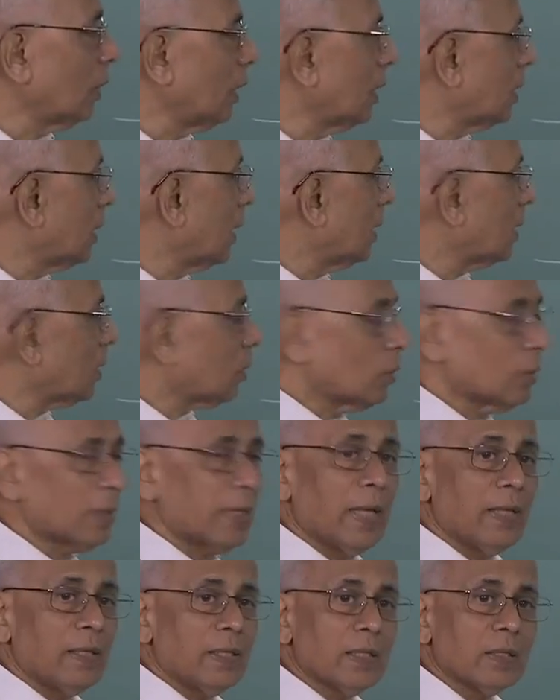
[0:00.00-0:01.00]
this is to
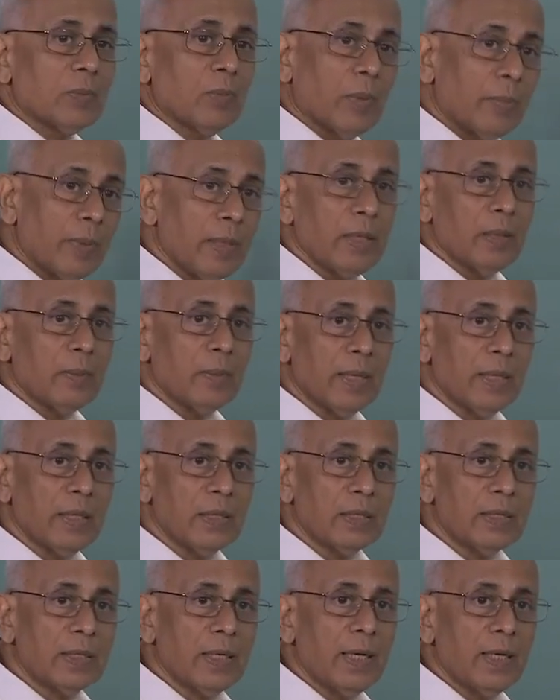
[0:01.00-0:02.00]
take this momentum
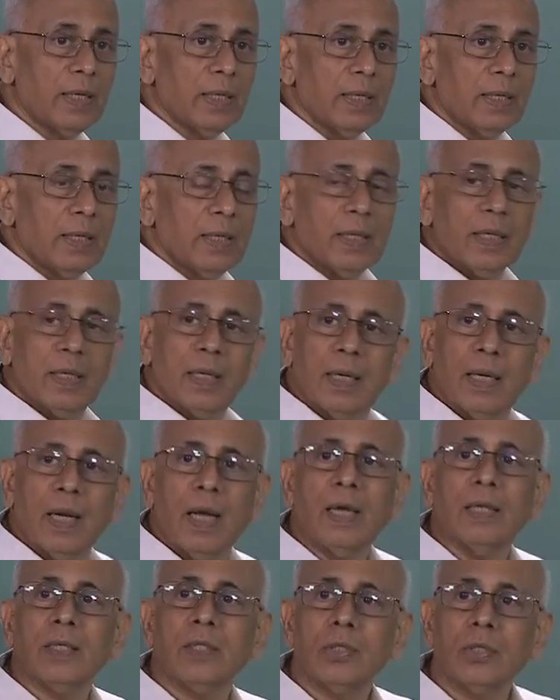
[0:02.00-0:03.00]
eigenstate
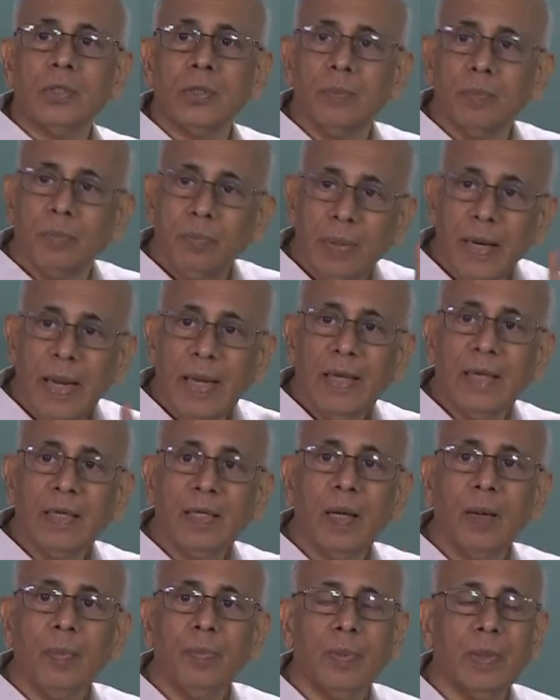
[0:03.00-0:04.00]
and break it
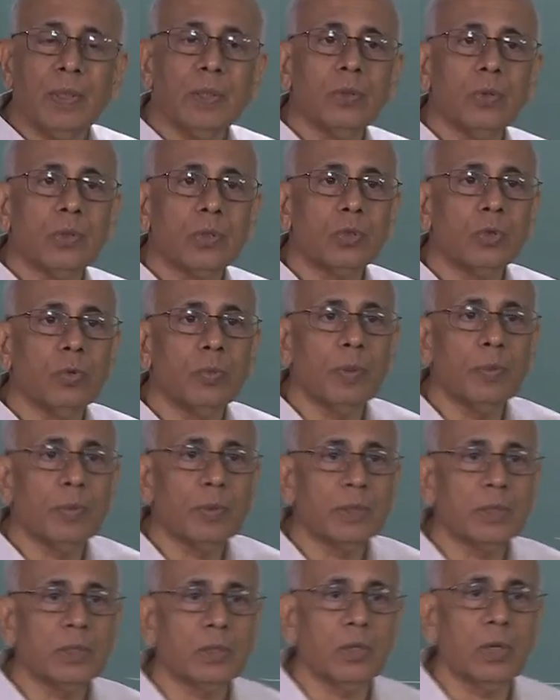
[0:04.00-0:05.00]
up into a
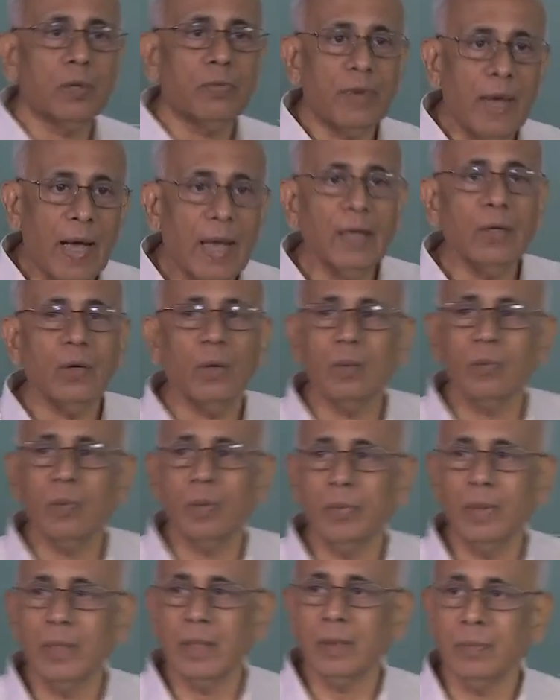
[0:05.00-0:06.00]
superposition of angular
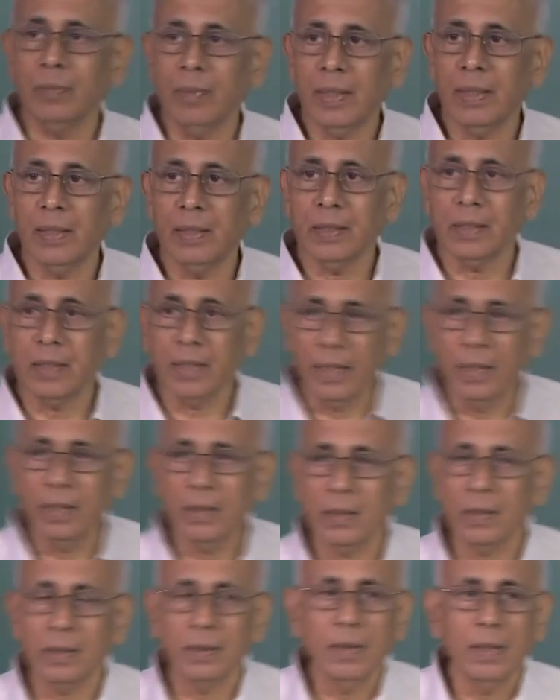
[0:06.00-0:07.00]
momentum
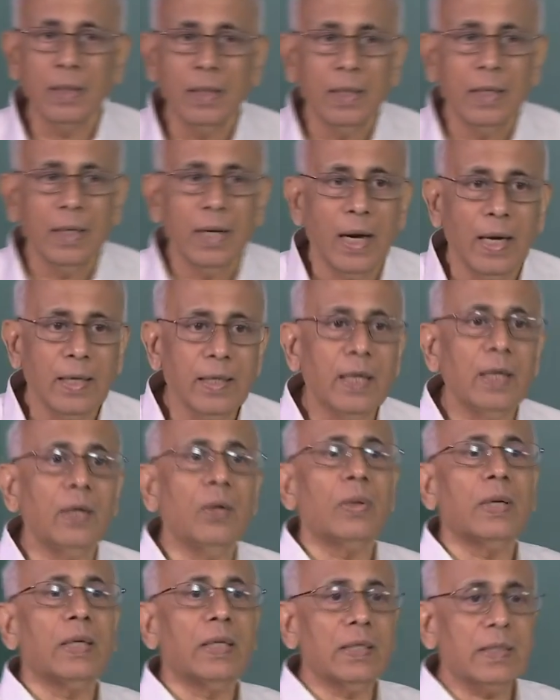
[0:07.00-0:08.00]
eigenstates and then
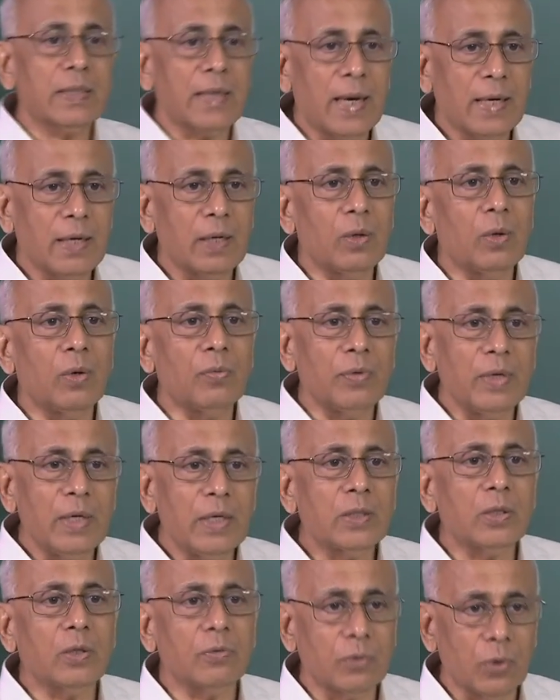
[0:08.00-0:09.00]
look at the scattering of
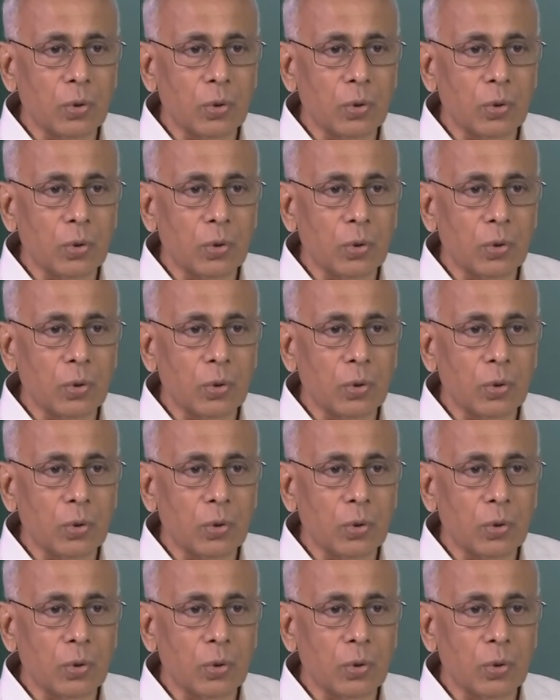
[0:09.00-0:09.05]
each of